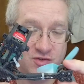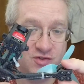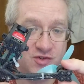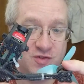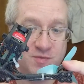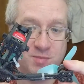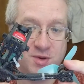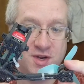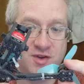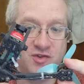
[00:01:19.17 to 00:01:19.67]
You can
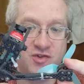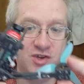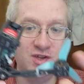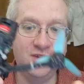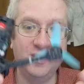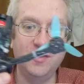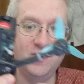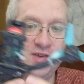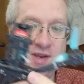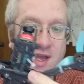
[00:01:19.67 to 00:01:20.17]
just punch
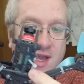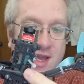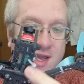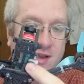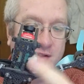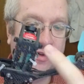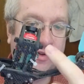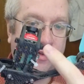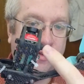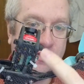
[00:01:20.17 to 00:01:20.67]
in, there's an
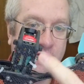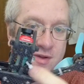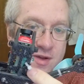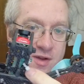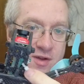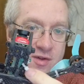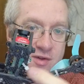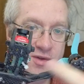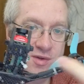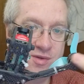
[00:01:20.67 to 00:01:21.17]
angle,
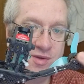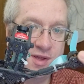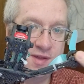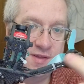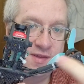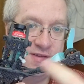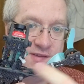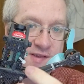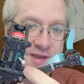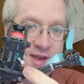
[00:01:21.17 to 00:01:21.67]
you
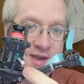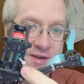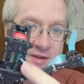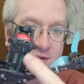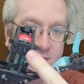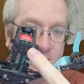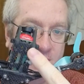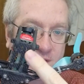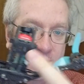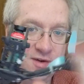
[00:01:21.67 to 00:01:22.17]
set this
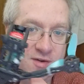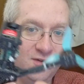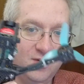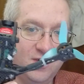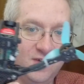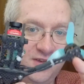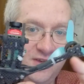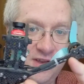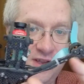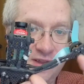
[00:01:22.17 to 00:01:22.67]
angle here,
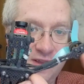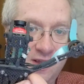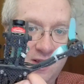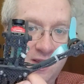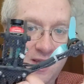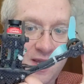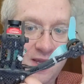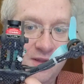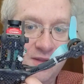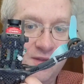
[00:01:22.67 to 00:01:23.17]
and you set the
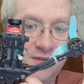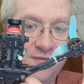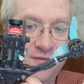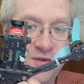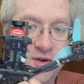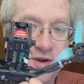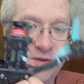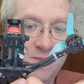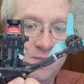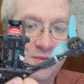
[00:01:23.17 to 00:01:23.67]
length
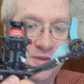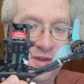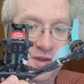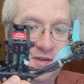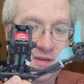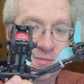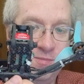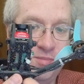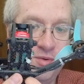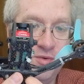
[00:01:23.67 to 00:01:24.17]
from
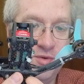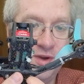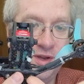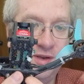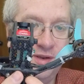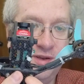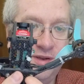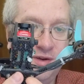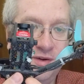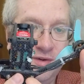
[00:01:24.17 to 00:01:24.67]
this
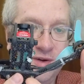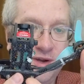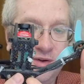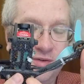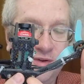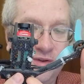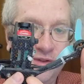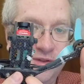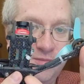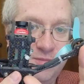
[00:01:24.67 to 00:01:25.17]
point here
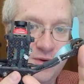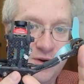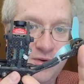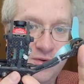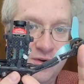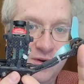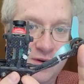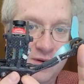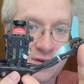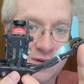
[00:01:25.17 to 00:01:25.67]
out to the
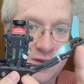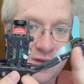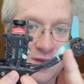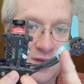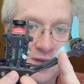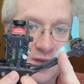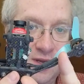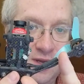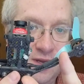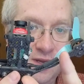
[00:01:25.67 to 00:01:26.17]
motor.
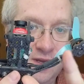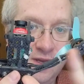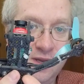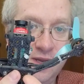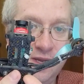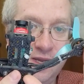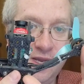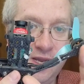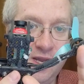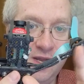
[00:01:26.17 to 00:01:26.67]

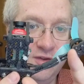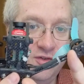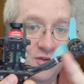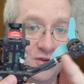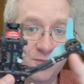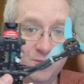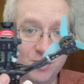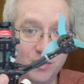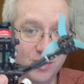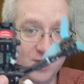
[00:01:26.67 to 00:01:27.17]
And
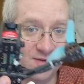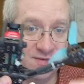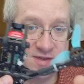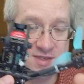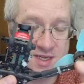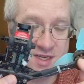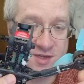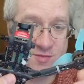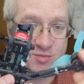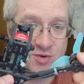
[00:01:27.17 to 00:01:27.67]
you can put whatever
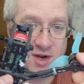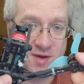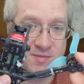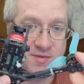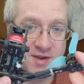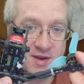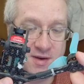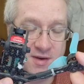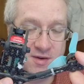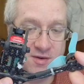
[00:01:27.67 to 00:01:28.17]
size
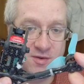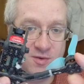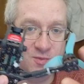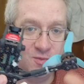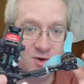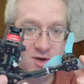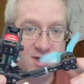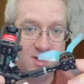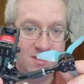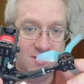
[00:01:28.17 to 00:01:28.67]
props on here
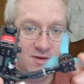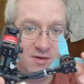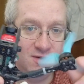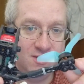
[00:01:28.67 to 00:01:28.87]
you want.